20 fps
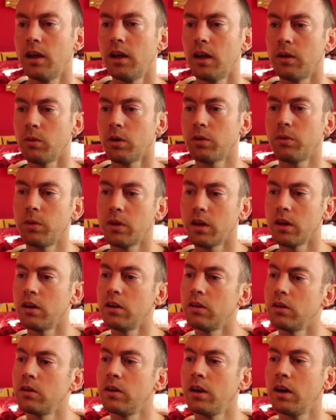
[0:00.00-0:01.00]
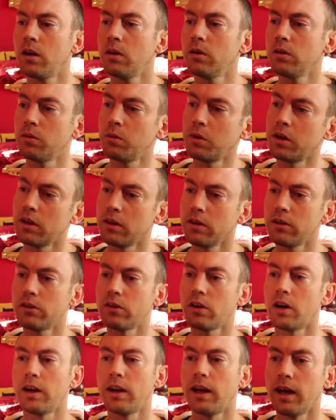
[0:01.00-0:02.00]
And what we're going to do now is we're going to
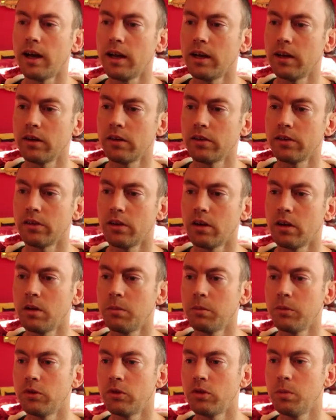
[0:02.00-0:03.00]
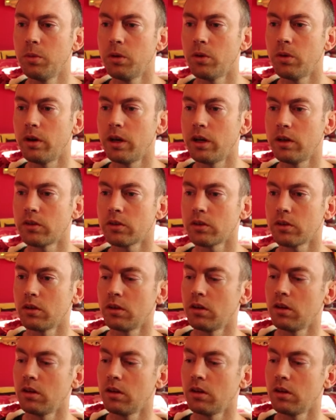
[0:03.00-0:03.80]
start adding some super rate.